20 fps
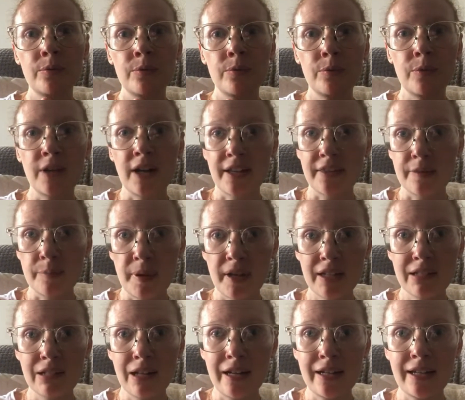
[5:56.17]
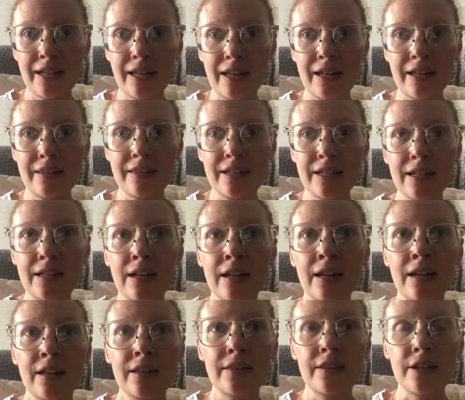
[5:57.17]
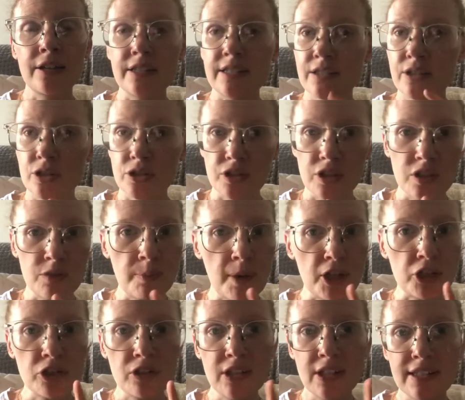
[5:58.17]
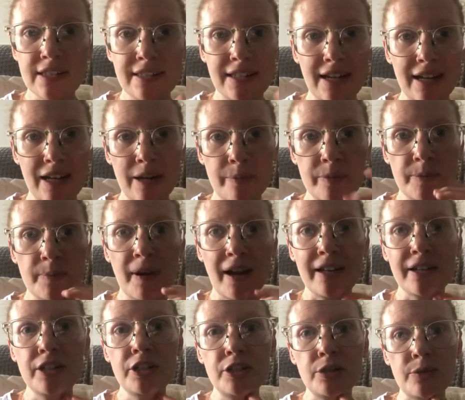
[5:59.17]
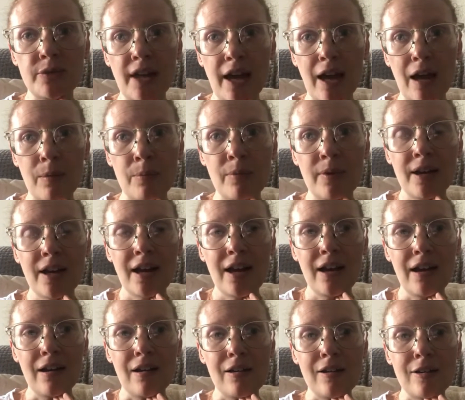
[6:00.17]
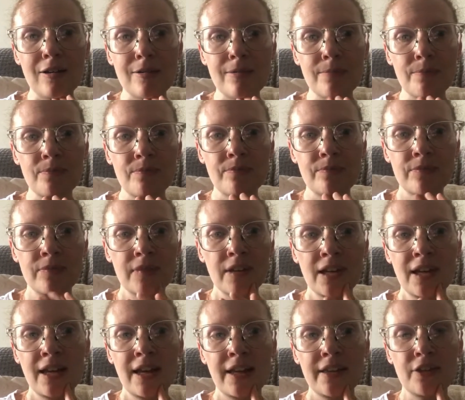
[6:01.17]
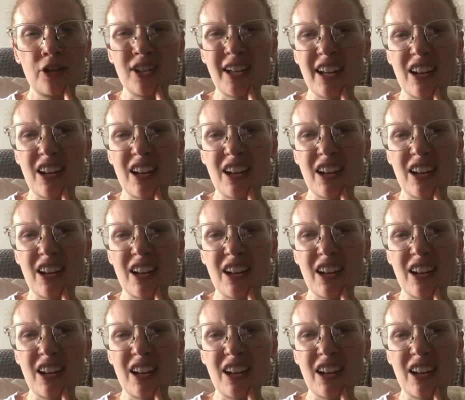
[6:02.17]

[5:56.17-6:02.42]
we got the PICC line in. There's a specialist that comes by to do them. They're like